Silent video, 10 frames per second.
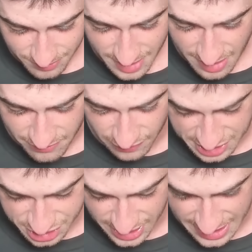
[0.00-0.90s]

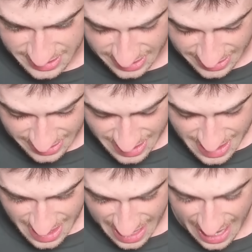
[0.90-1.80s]
freshly 18,
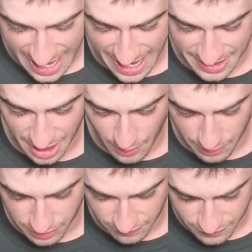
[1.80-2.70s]
and I went
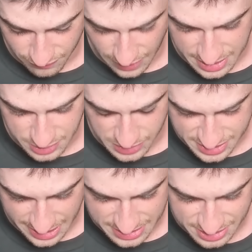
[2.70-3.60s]
with a few friends, and we
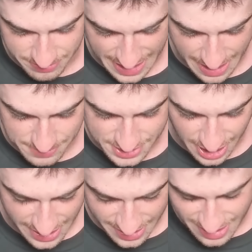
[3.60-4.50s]
stayed in some
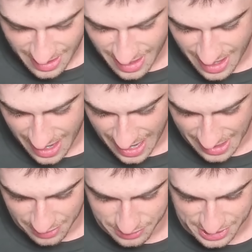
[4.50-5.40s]
campsite,
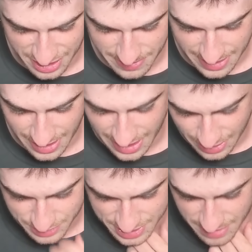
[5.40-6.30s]
and it was gonna be
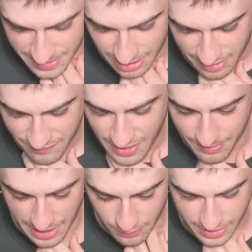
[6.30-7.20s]
a lot of fun.
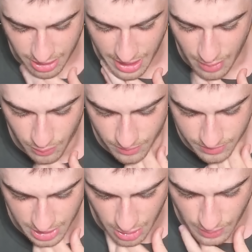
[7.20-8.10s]

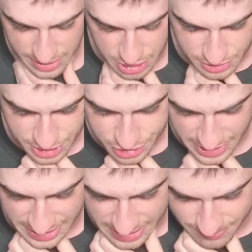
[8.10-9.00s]
We're new to
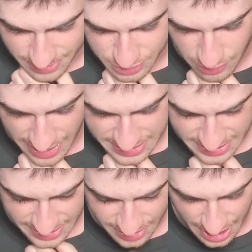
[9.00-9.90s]
drinking because we're
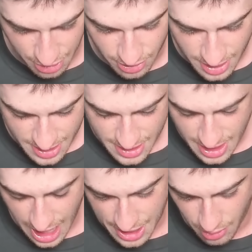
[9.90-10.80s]
18. I know
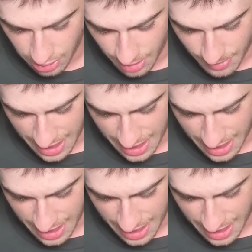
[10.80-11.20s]
a lot.